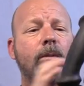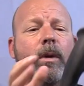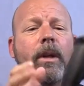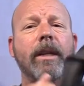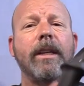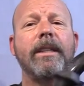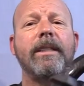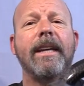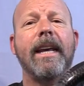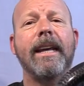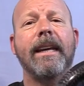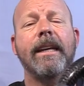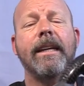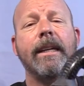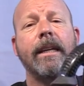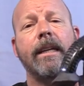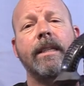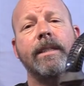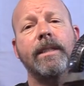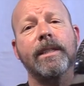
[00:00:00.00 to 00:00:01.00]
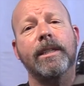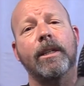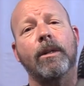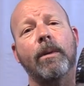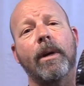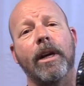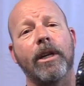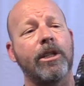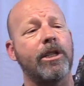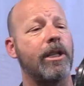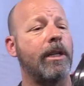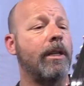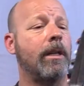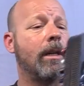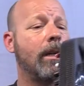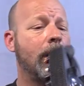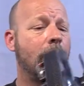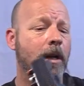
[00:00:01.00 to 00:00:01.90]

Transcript: really take into consideration.